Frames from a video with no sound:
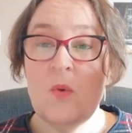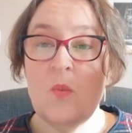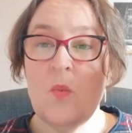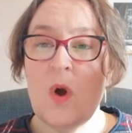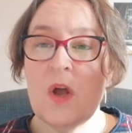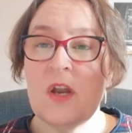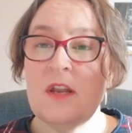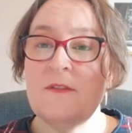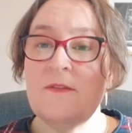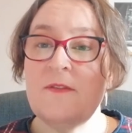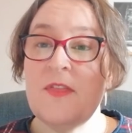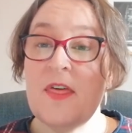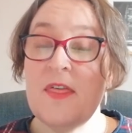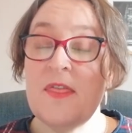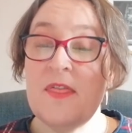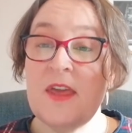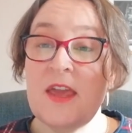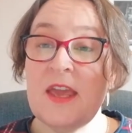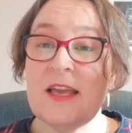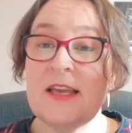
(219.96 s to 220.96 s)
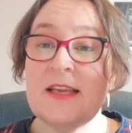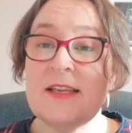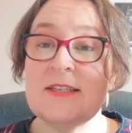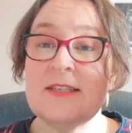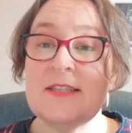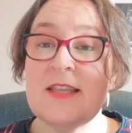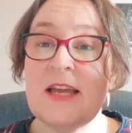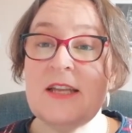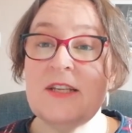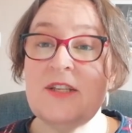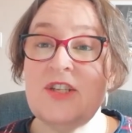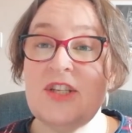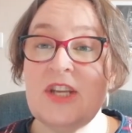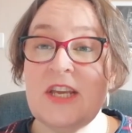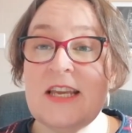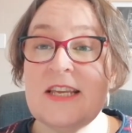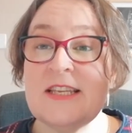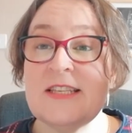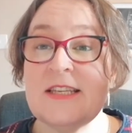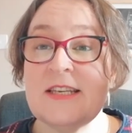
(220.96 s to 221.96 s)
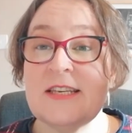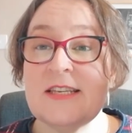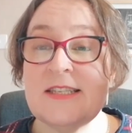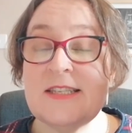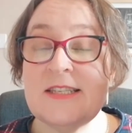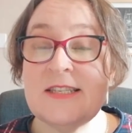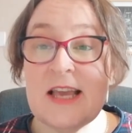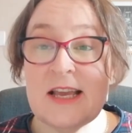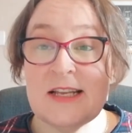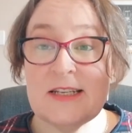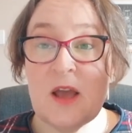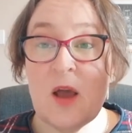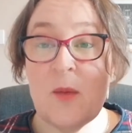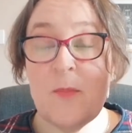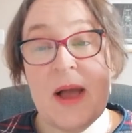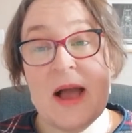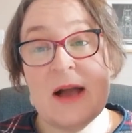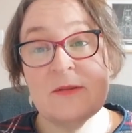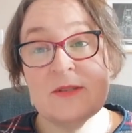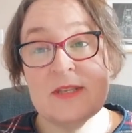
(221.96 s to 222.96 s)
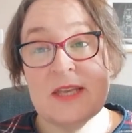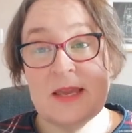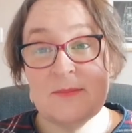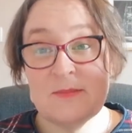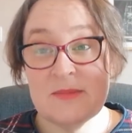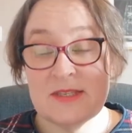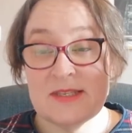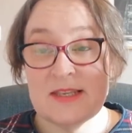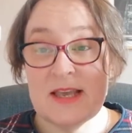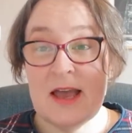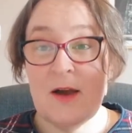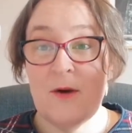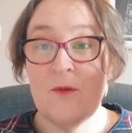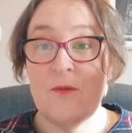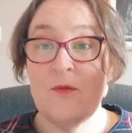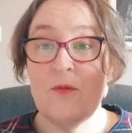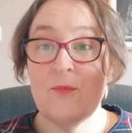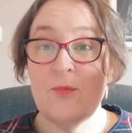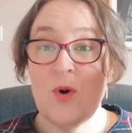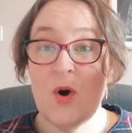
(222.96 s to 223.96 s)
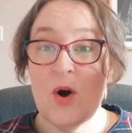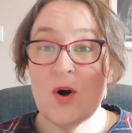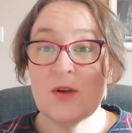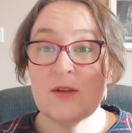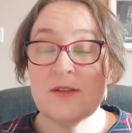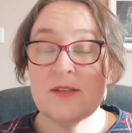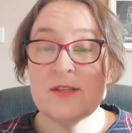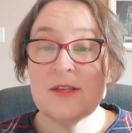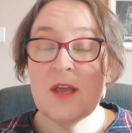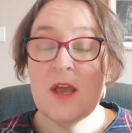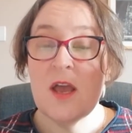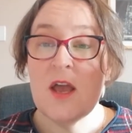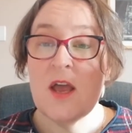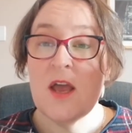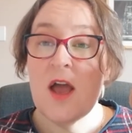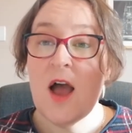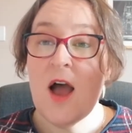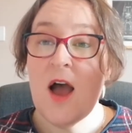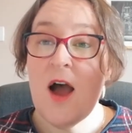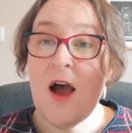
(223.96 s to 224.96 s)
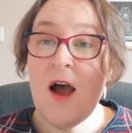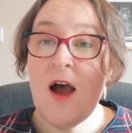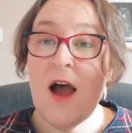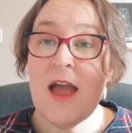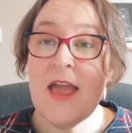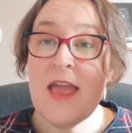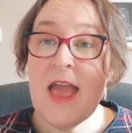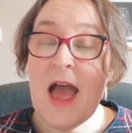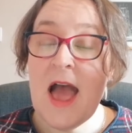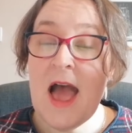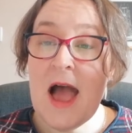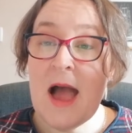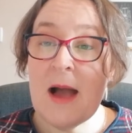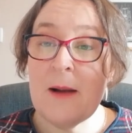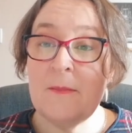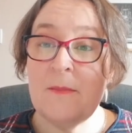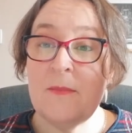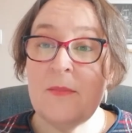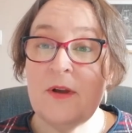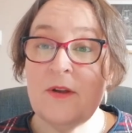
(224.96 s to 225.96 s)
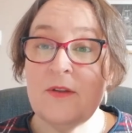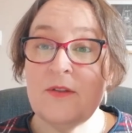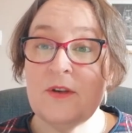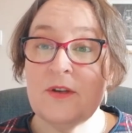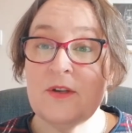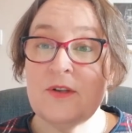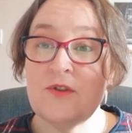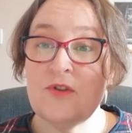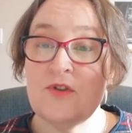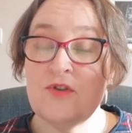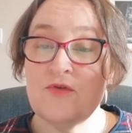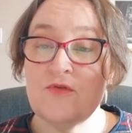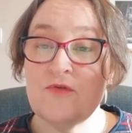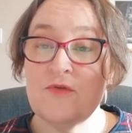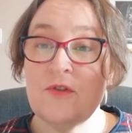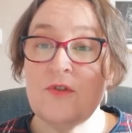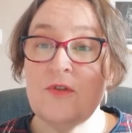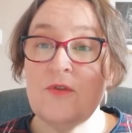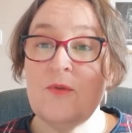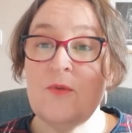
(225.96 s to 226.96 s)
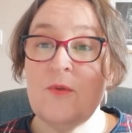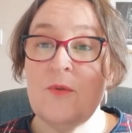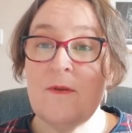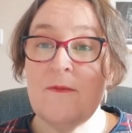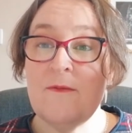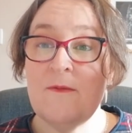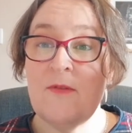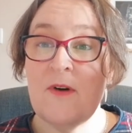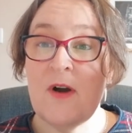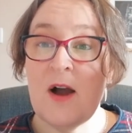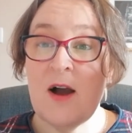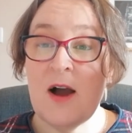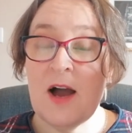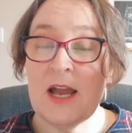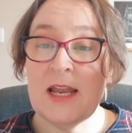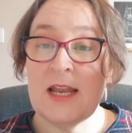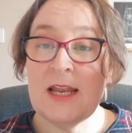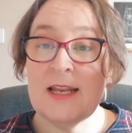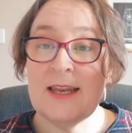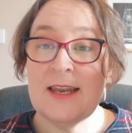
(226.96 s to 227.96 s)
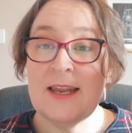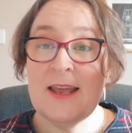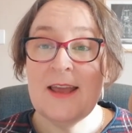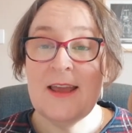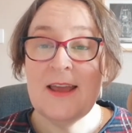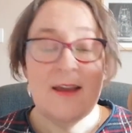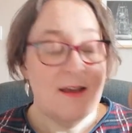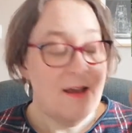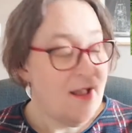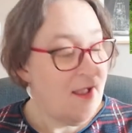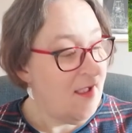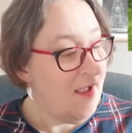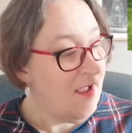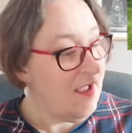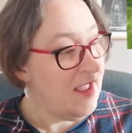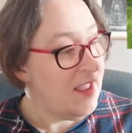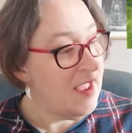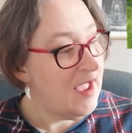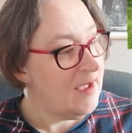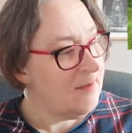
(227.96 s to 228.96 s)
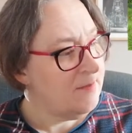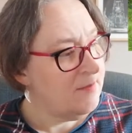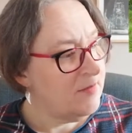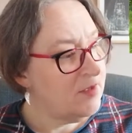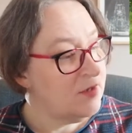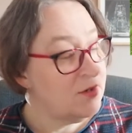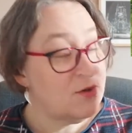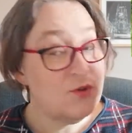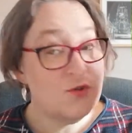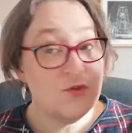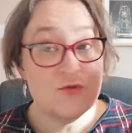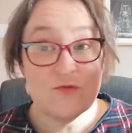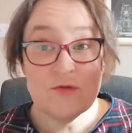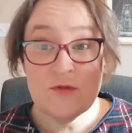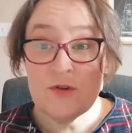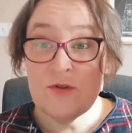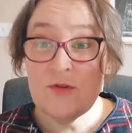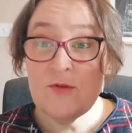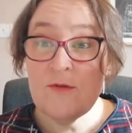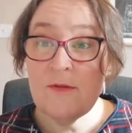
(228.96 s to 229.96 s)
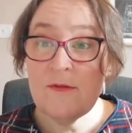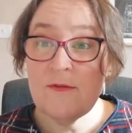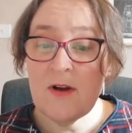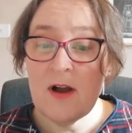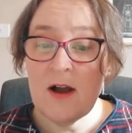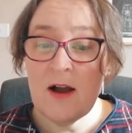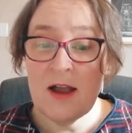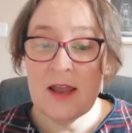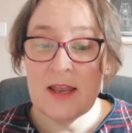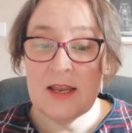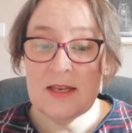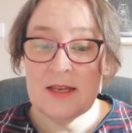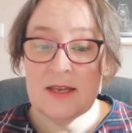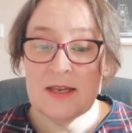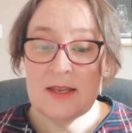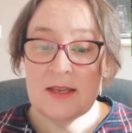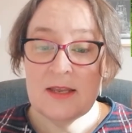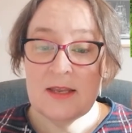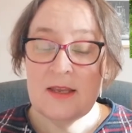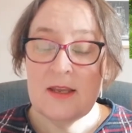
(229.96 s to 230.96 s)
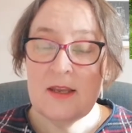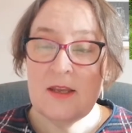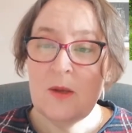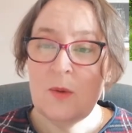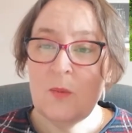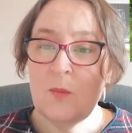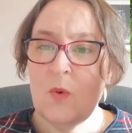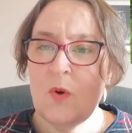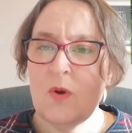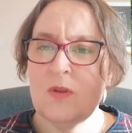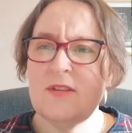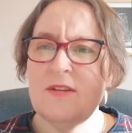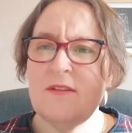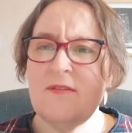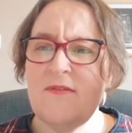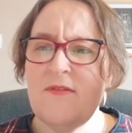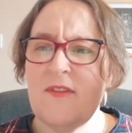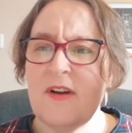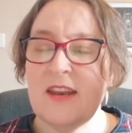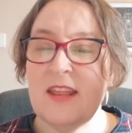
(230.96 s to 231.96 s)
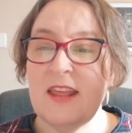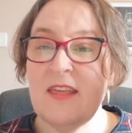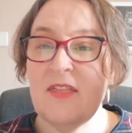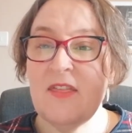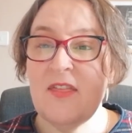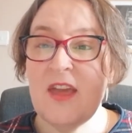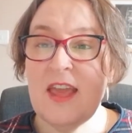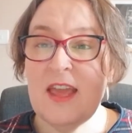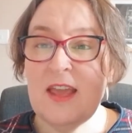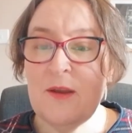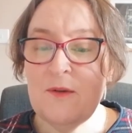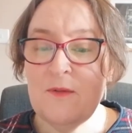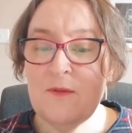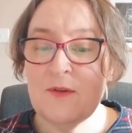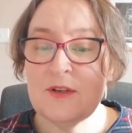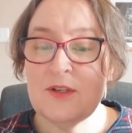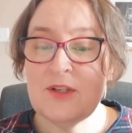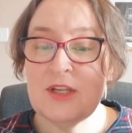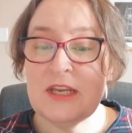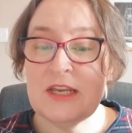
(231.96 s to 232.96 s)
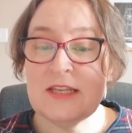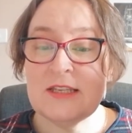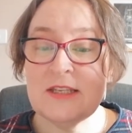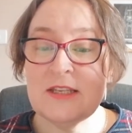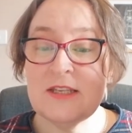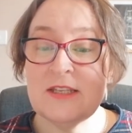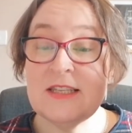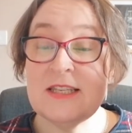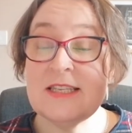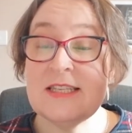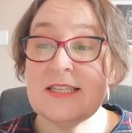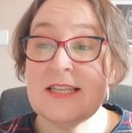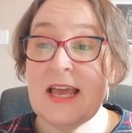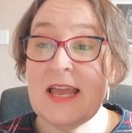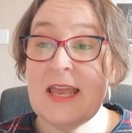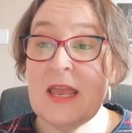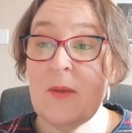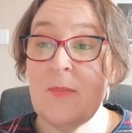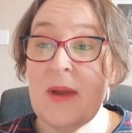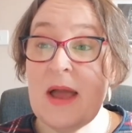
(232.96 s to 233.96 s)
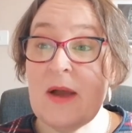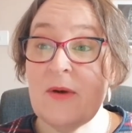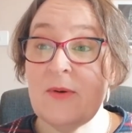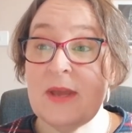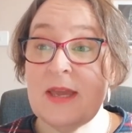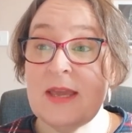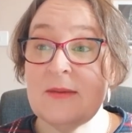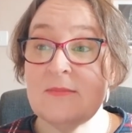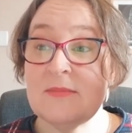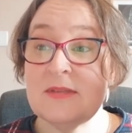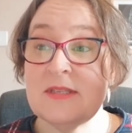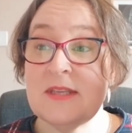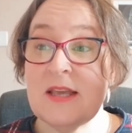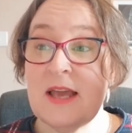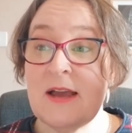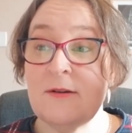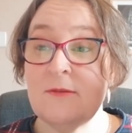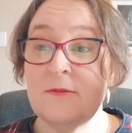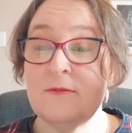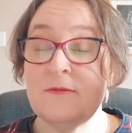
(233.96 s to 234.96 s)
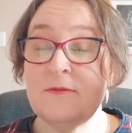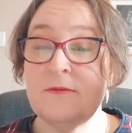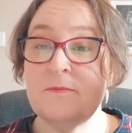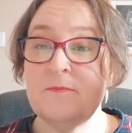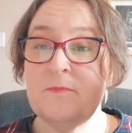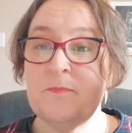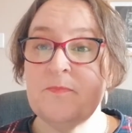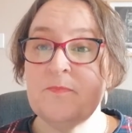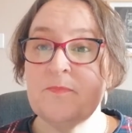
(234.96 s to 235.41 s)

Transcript: One of the things that Jesus said about himself was, I am the true vine. I am the true vine. What a funny thing for Jesus to say about himself.